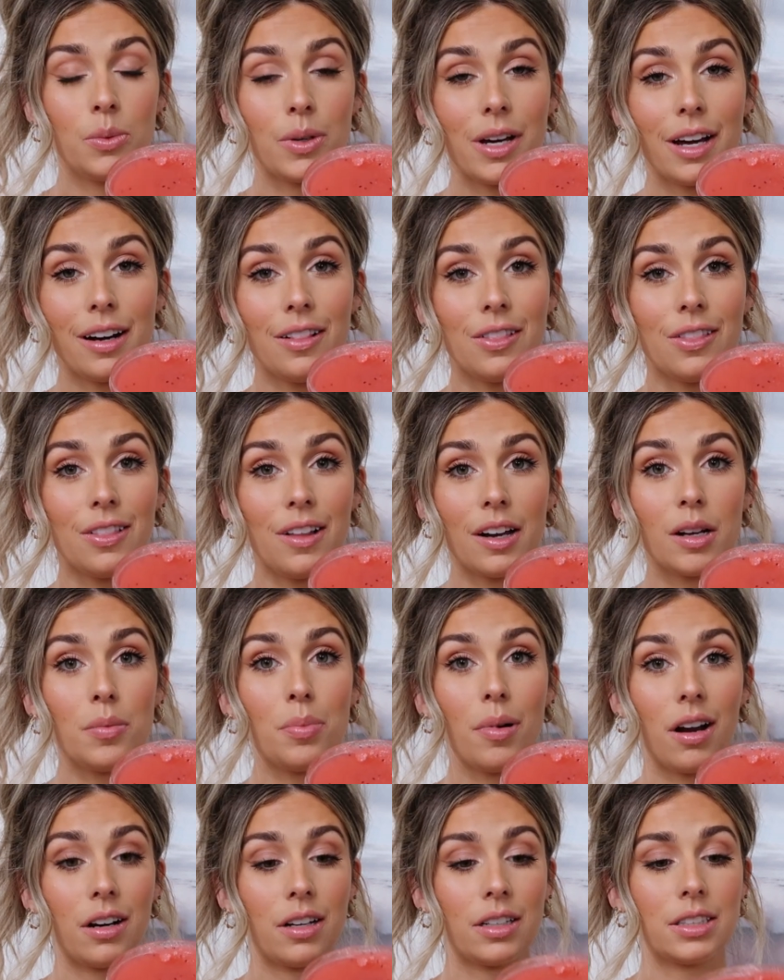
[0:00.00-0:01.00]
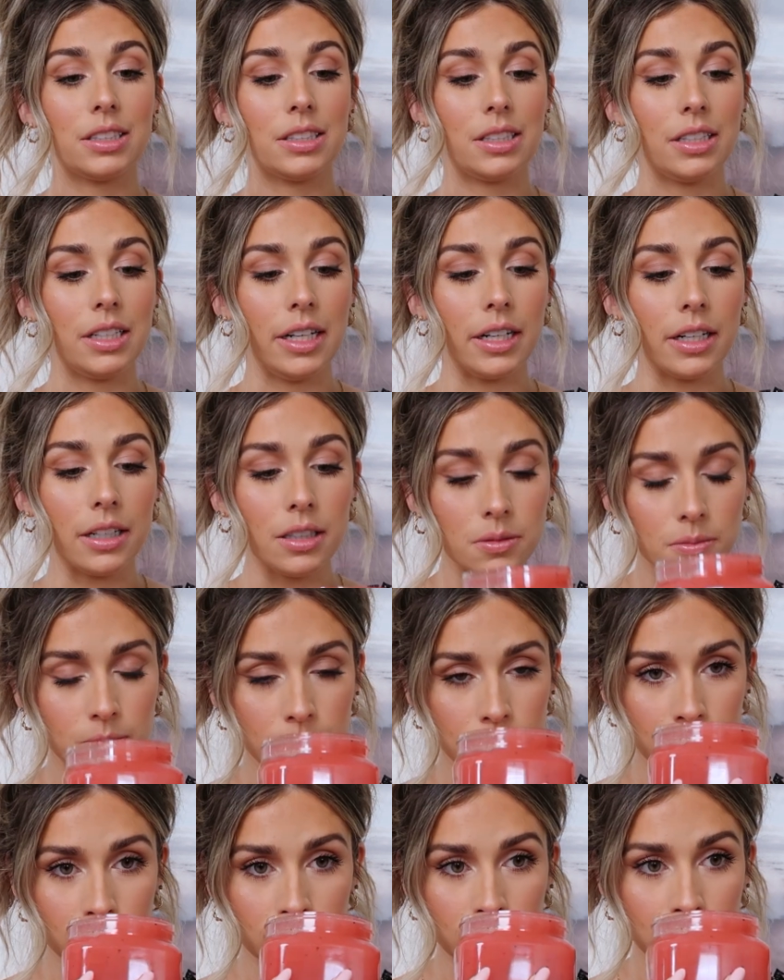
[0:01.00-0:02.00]
Got a lot of product in here.
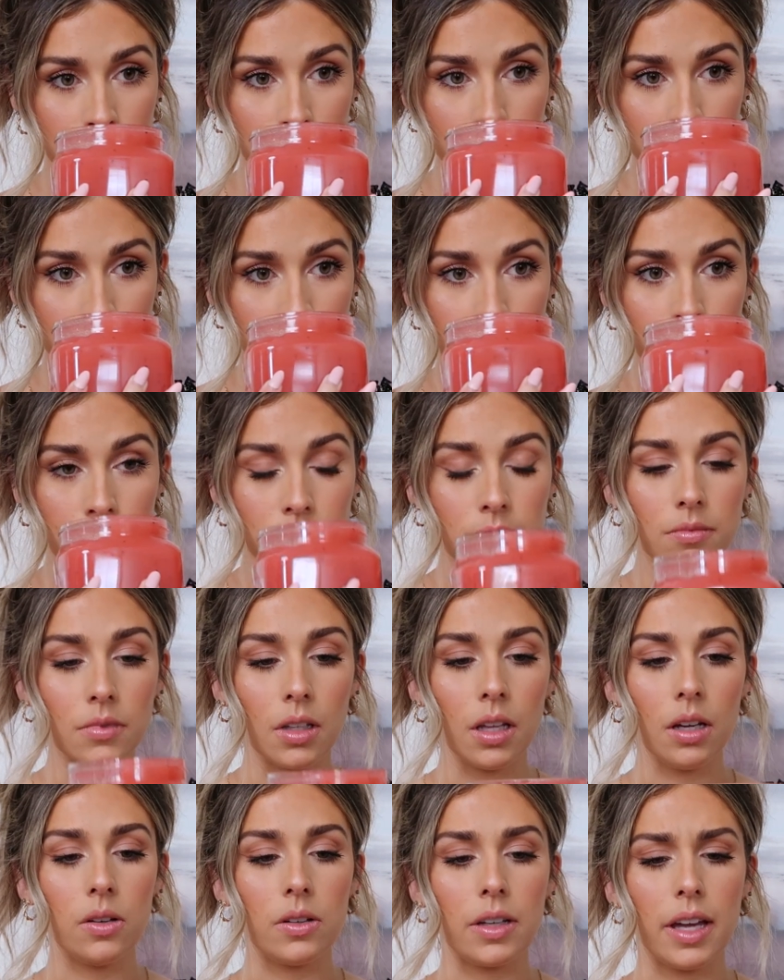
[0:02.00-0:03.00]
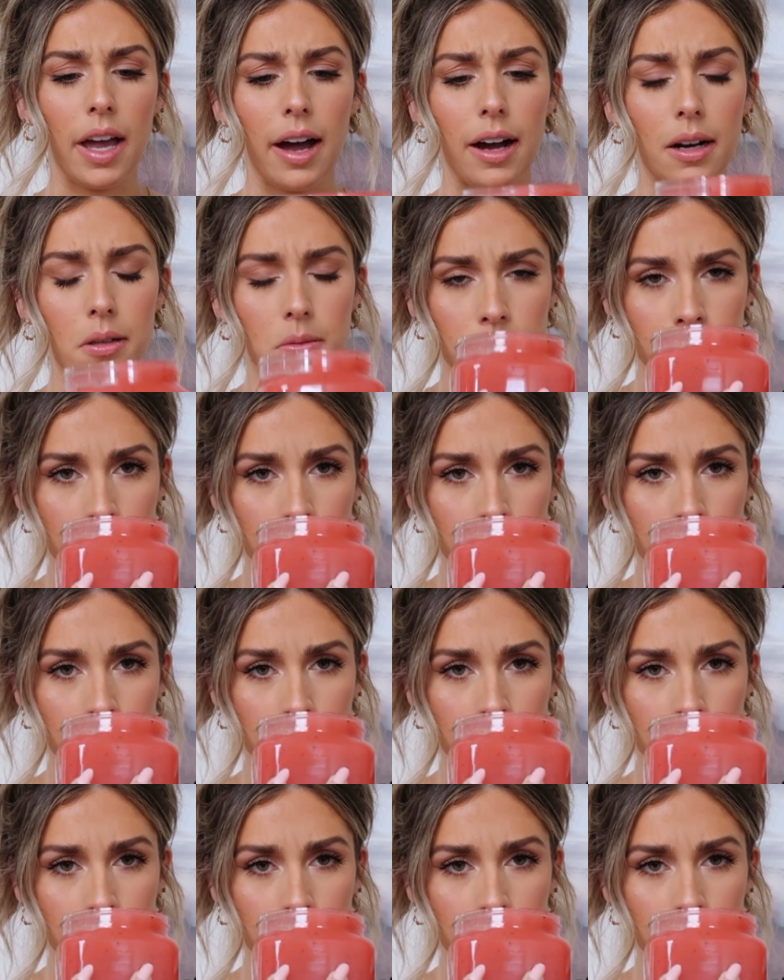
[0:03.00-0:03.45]
Oh yeah.